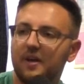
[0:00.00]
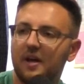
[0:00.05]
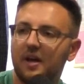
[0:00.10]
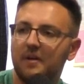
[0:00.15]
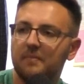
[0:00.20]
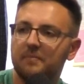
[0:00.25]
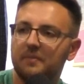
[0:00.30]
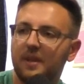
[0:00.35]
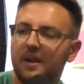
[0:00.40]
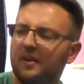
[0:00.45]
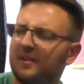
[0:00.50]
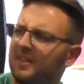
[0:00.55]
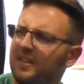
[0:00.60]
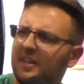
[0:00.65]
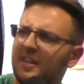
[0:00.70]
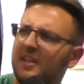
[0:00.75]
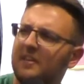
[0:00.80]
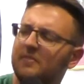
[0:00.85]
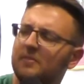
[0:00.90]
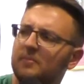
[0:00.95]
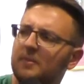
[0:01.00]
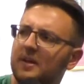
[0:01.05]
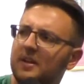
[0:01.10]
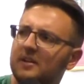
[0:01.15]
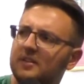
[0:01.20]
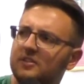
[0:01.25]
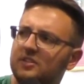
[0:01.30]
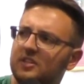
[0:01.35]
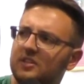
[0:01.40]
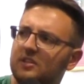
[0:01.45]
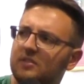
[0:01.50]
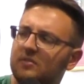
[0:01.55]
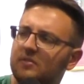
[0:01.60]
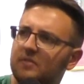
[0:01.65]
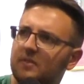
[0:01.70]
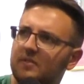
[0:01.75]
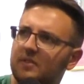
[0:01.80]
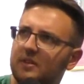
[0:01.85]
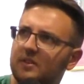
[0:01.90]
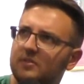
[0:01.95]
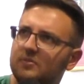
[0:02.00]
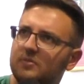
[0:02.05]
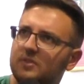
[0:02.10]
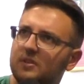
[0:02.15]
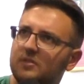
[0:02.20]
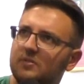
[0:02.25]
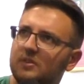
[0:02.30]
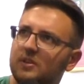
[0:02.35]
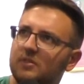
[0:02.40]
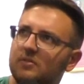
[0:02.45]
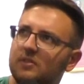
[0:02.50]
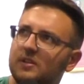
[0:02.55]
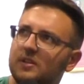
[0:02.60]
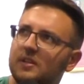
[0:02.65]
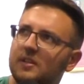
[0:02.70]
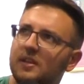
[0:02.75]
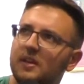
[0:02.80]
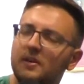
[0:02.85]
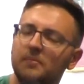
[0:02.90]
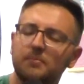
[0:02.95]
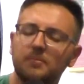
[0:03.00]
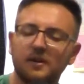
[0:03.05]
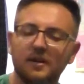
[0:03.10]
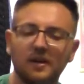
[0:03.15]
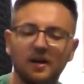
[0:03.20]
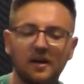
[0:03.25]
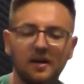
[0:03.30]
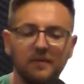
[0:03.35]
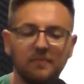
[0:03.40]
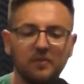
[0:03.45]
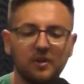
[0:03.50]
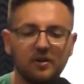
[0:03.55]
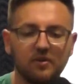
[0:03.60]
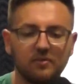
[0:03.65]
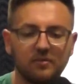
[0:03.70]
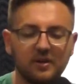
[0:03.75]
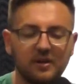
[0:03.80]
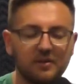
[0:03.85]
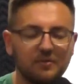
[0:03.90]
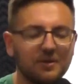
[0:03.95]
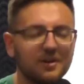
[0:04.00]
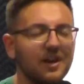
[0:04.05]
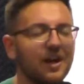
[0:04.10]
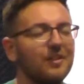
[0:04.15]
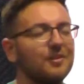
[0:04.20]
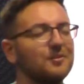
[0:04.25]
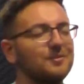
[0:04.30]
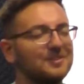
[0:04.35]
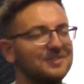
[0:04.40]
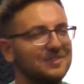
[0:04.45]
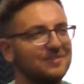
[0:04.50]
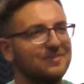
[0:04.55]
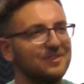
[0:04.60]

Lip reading: I don't think they even made a GT350 in 2023, did they? But no. What color was it?